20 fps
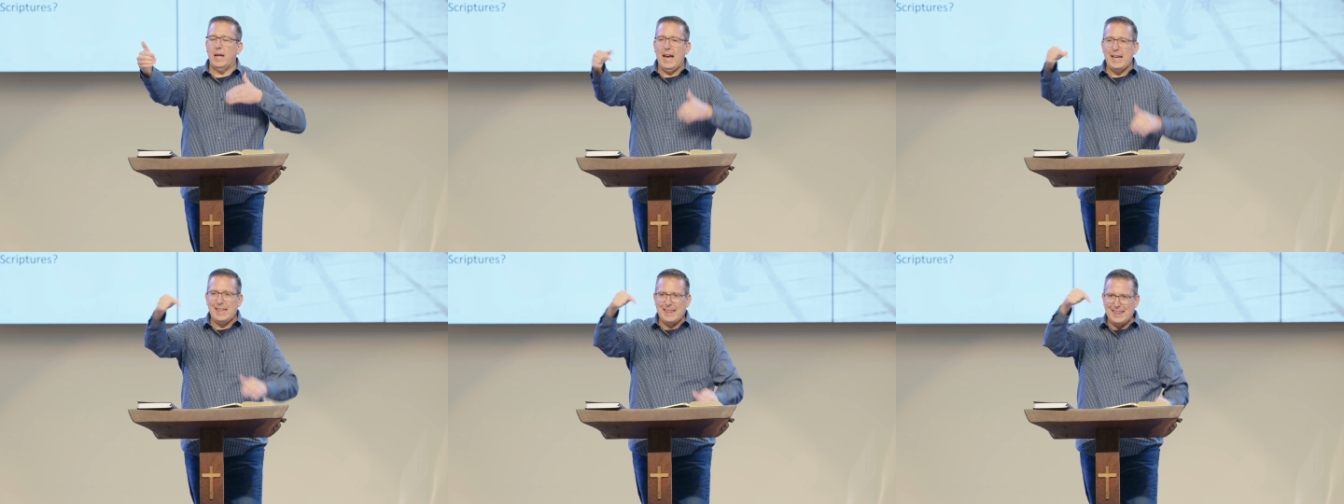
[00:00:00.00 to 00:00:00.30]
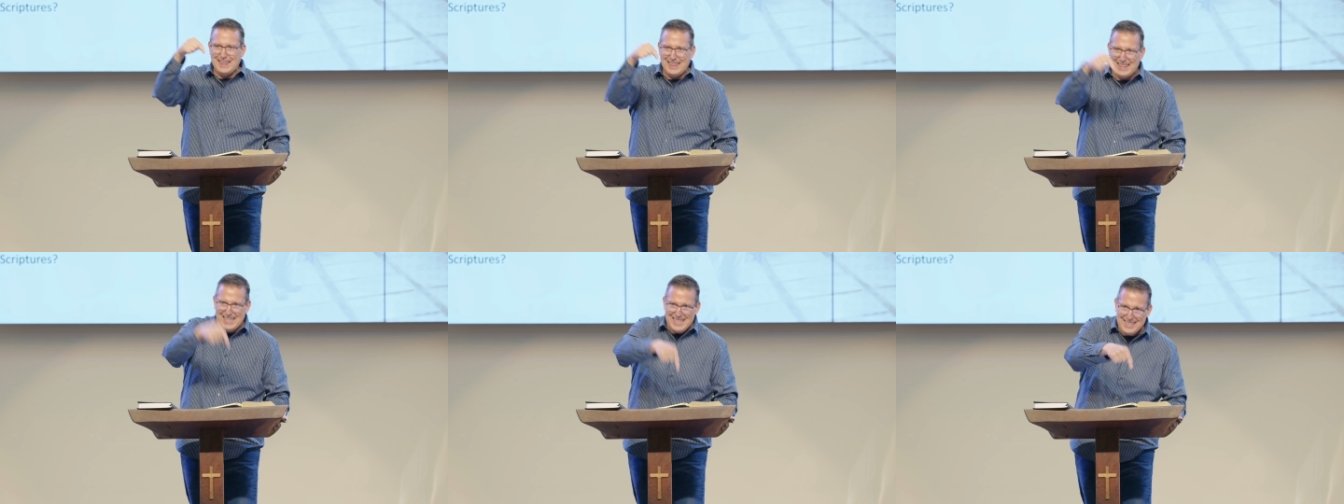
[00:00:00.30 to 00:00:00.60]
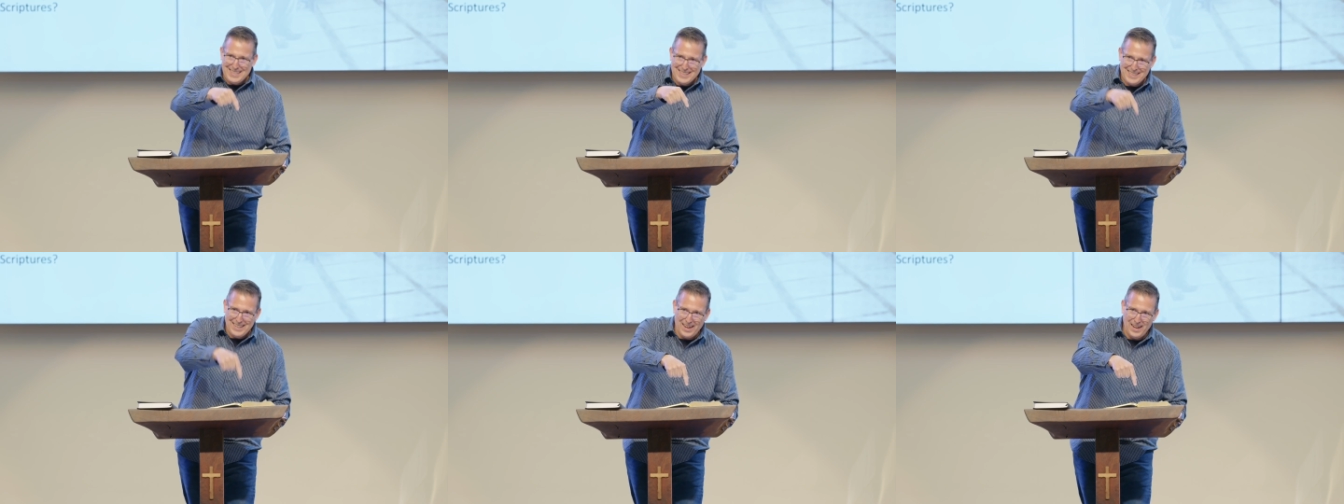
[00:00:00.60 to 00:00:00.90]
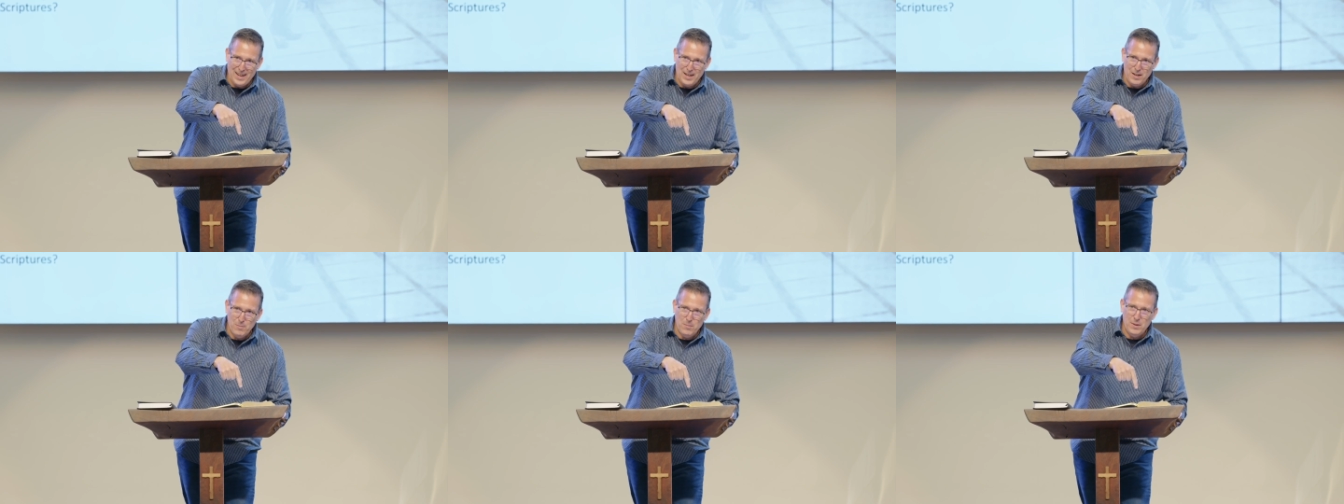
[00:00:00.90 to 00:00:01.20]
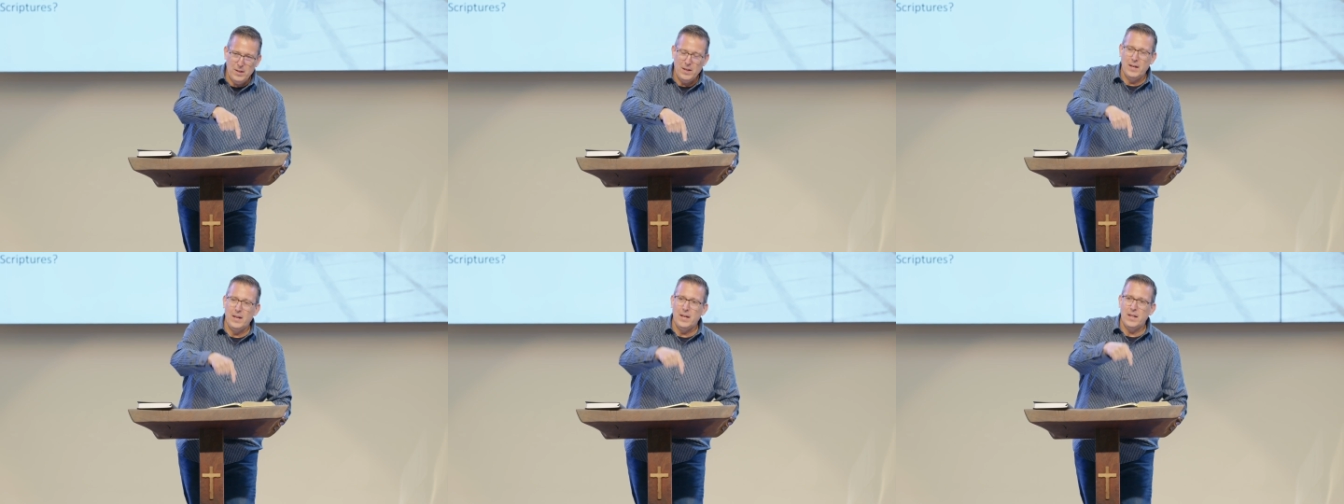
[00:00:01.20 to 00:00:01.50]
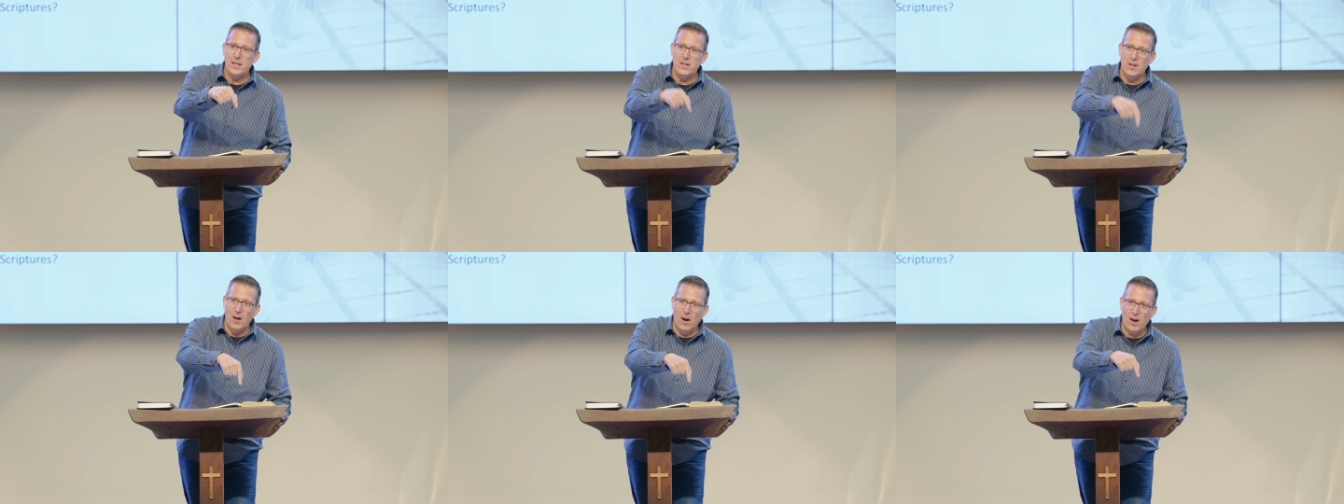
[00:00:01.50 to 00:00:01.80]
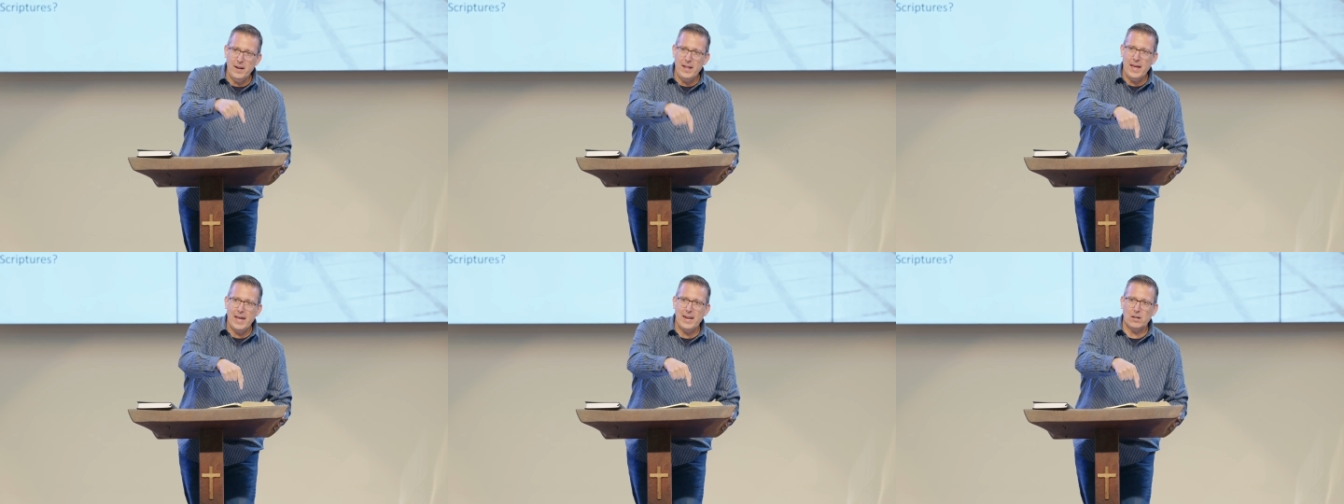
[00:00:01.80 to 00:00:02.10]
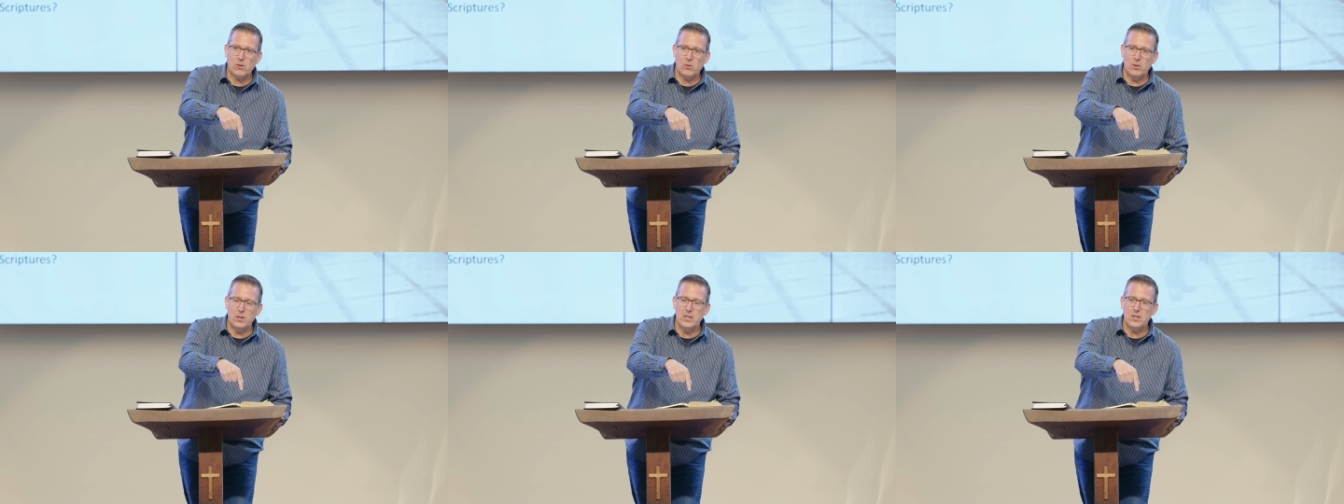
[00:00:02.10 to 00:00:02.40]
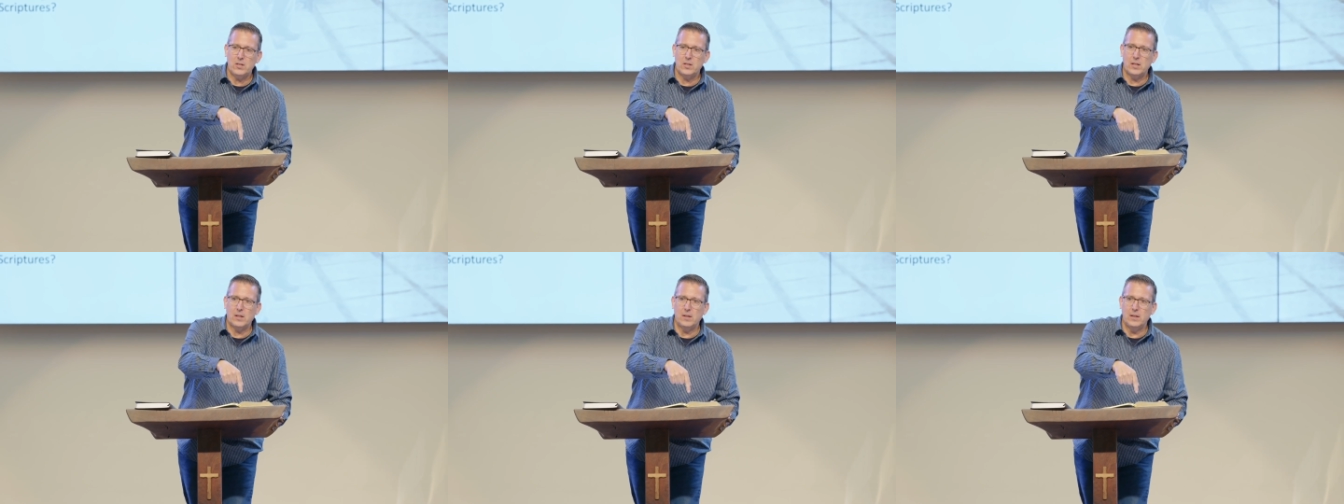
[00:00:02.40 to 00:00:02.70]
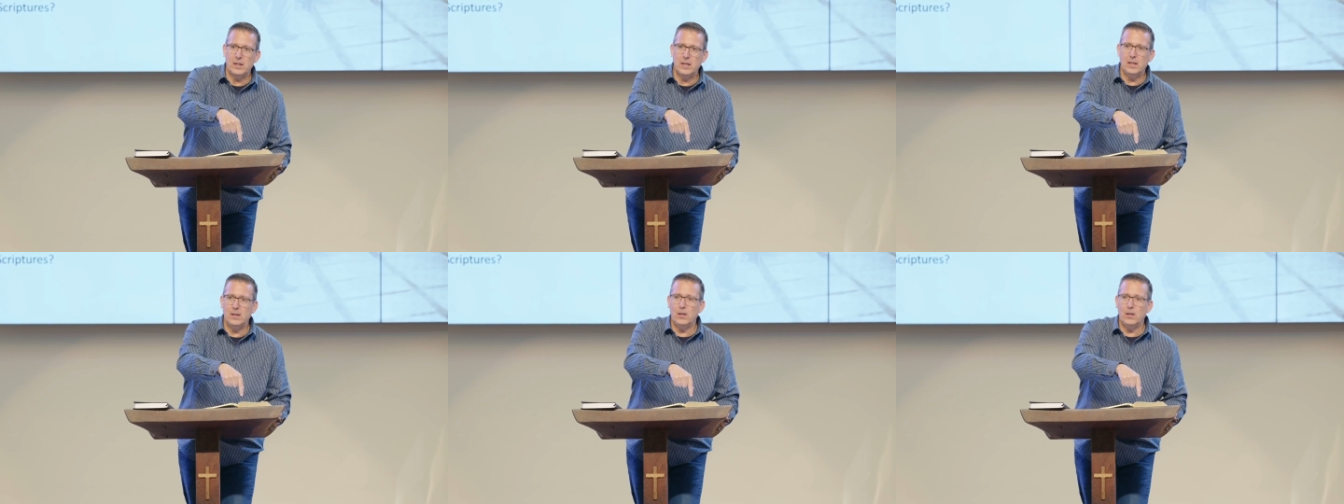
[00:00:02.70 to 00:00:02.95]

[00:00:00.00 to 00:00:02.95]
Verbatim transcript: At this time, non anachronistically,